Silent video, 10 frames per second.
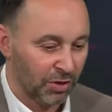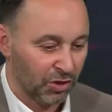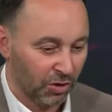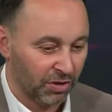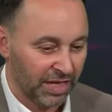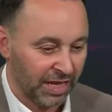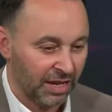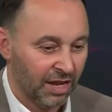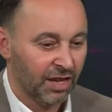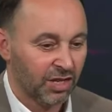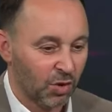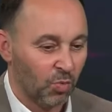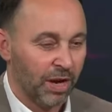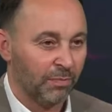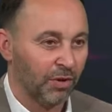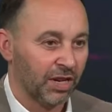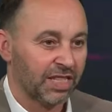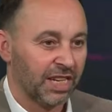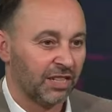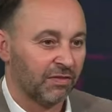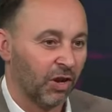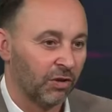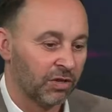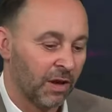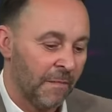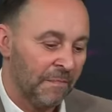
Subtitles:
majority to win by 6 votes.